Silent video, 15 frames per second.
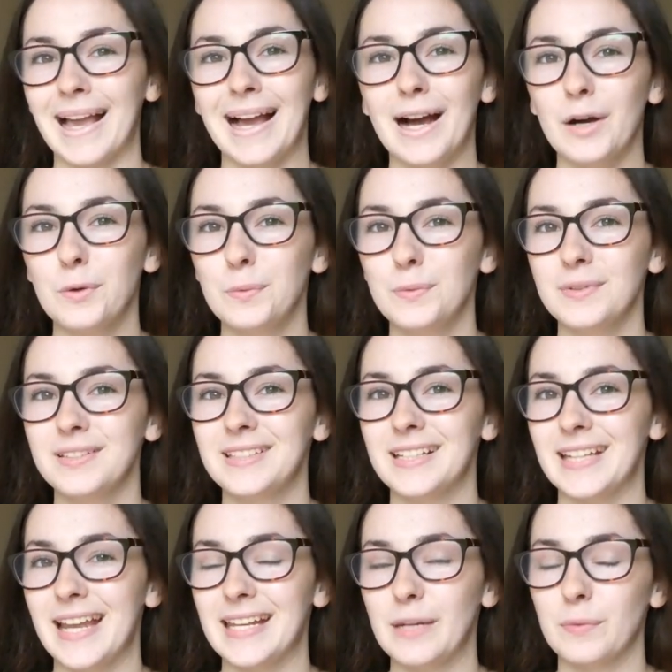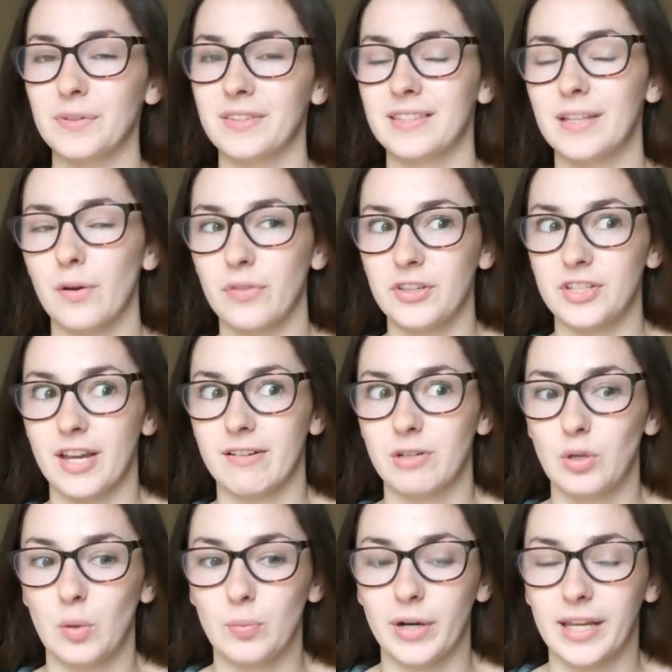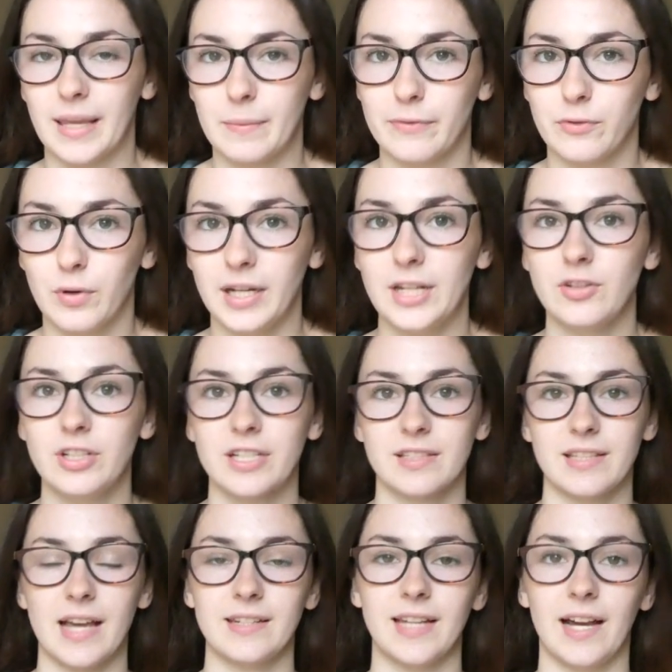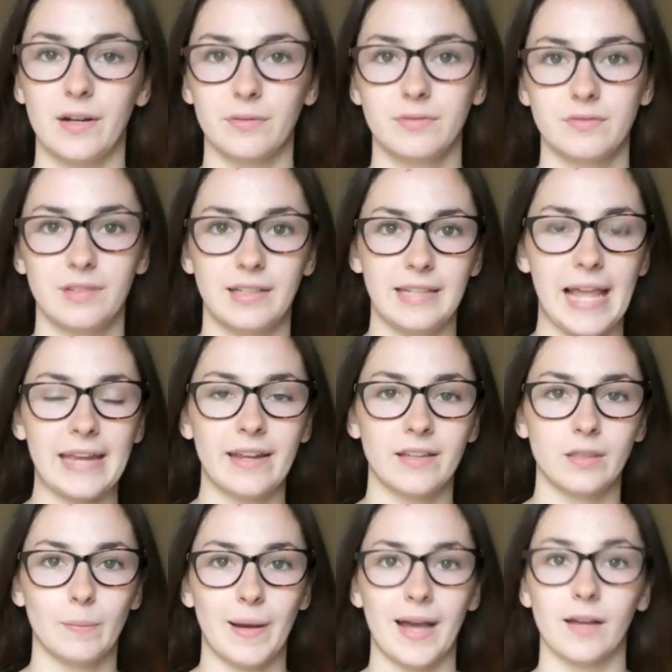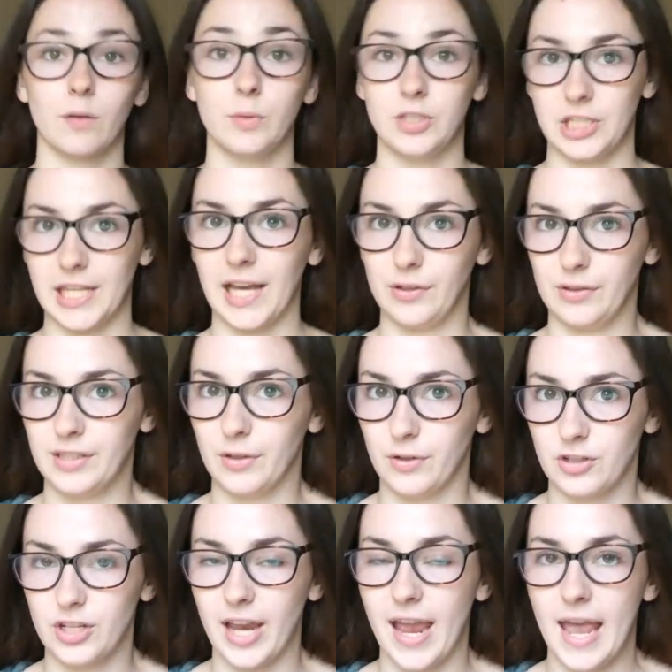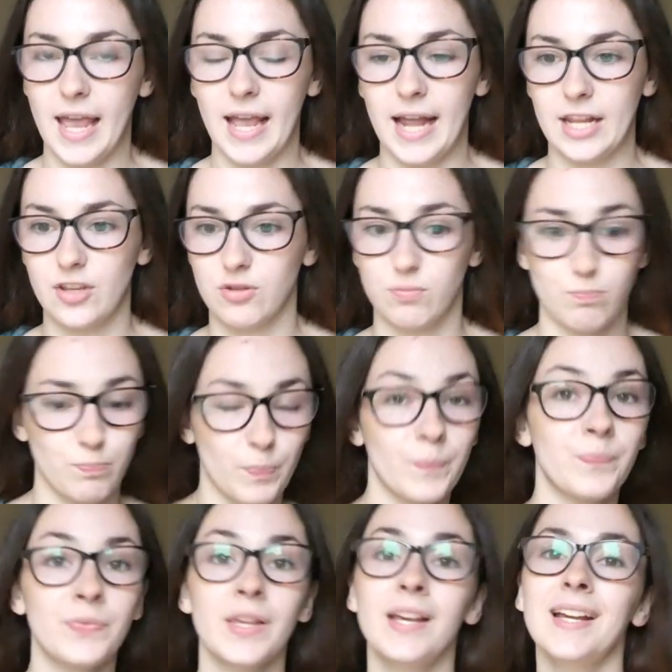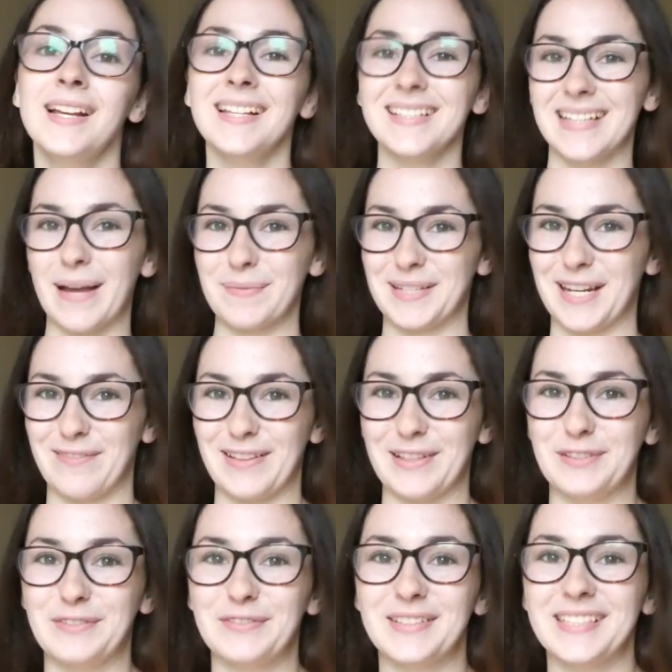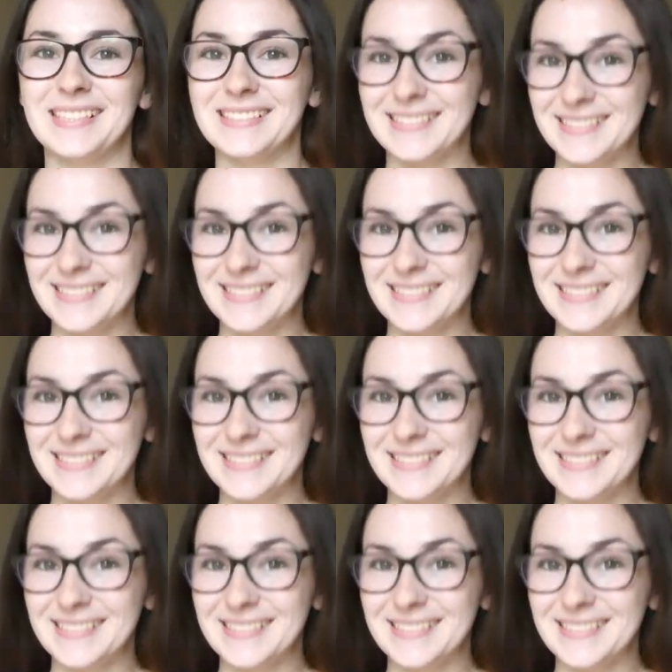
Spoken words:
how did anyone sit on this chair and not break it before? I literally just sat down, leant at the back, which is how you sit on a chair, and it just snapped and I fell off.